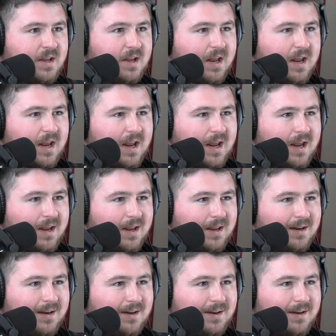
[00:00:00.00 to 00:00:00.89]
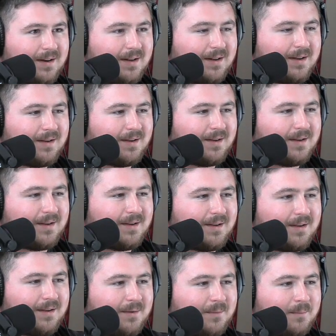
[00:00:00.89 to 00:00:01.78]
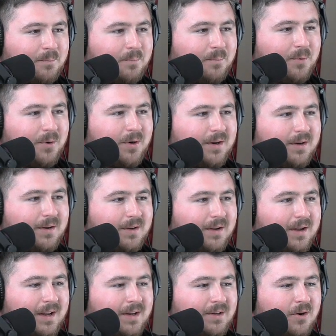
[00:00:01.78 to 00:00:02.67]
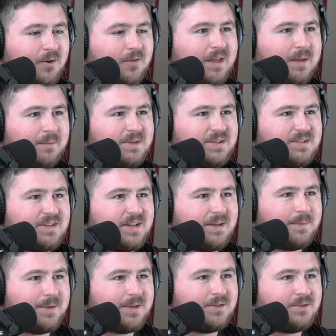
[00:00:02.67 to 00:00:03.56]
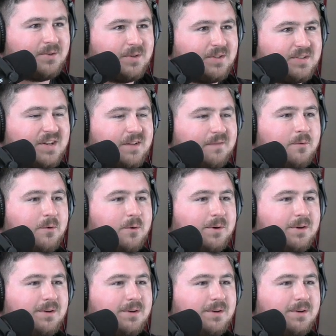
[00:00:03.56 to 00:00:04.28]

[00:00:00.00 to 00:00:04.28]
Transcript: And turn that misstep into a step forward.